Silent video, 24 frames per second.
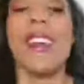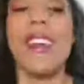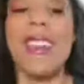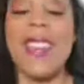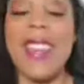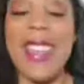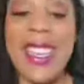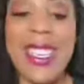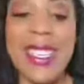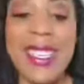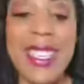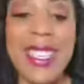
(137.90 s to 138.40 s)

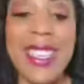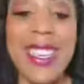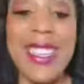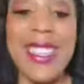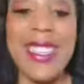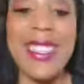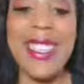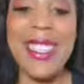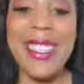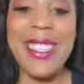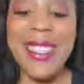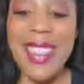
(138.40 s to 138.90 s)
This
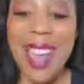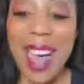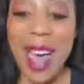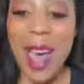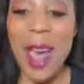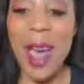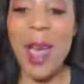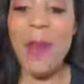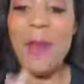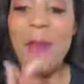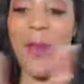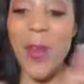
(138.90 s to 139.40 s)
is the
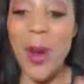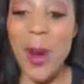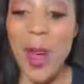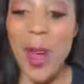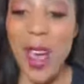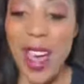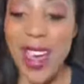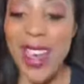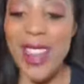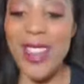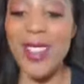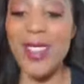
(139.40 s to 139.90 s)
time for
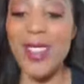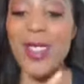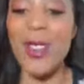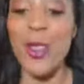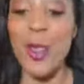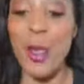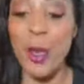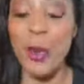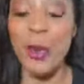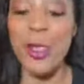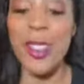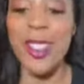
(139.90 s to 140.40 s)
us
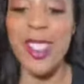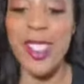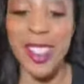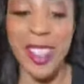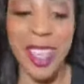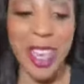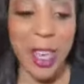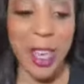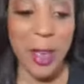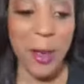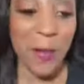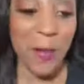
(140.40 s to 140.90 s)
to
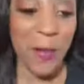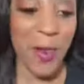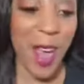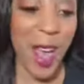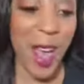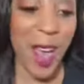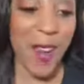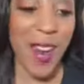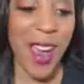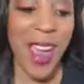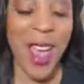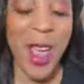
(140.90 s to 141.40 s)
shift.
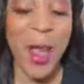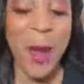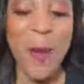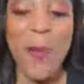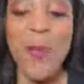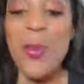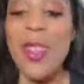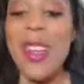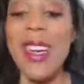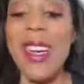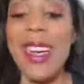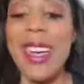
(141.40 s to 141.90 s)
All right.
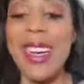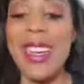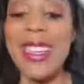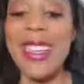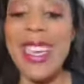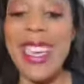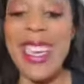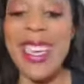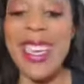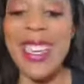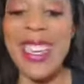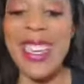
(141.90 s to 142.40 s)

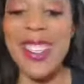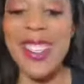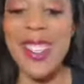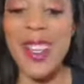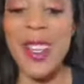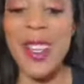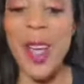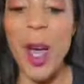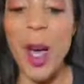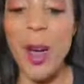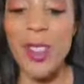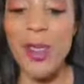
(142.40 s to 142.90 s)
Again, it's
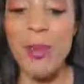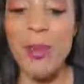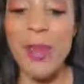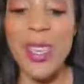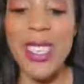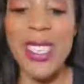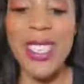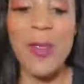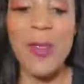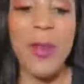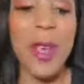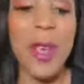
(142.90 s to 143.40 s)
your coach,
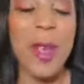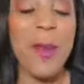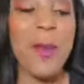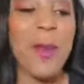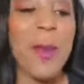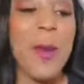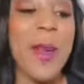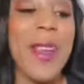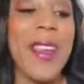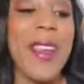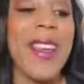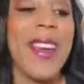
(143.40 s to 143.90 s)
Miss Fit
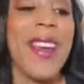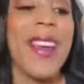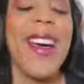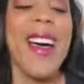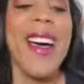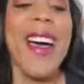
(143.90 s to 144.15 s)
Britt.